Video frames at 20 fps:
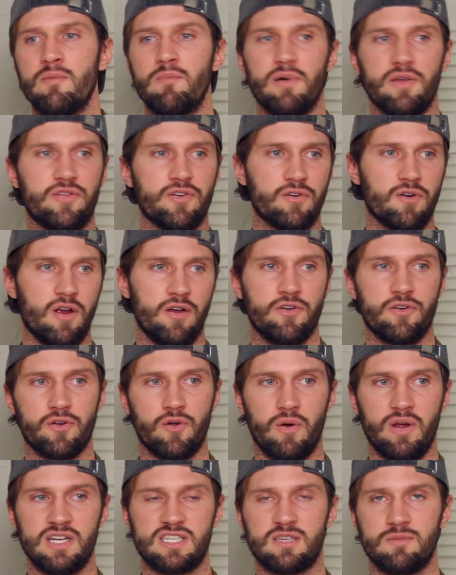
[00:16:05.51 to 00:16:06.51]
but they're
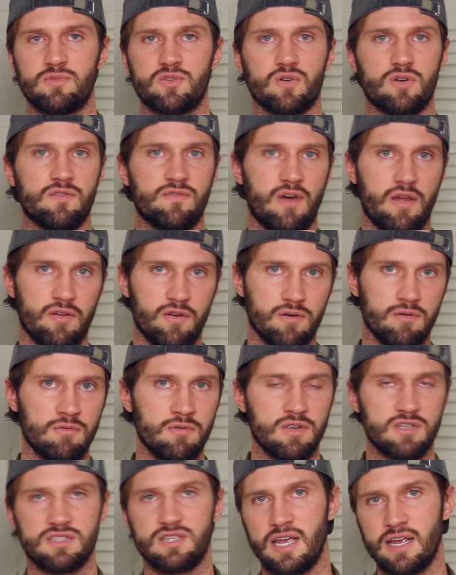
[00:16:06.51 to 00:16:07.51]
undergoing some sort of other
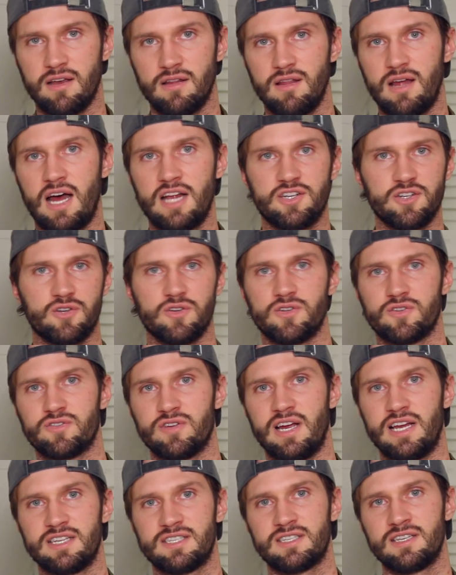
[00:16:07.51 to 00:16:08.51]
psychological
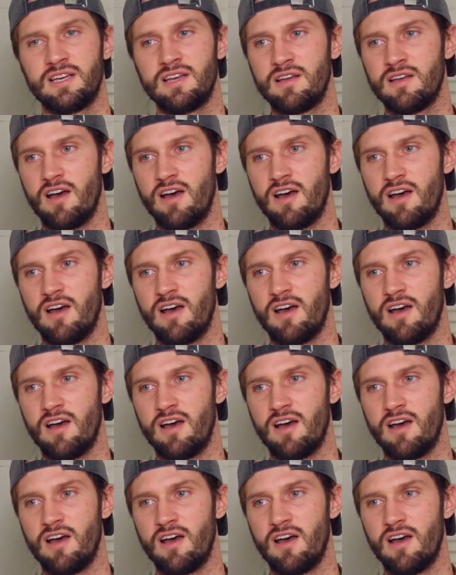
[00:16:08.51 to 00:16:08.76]
stress.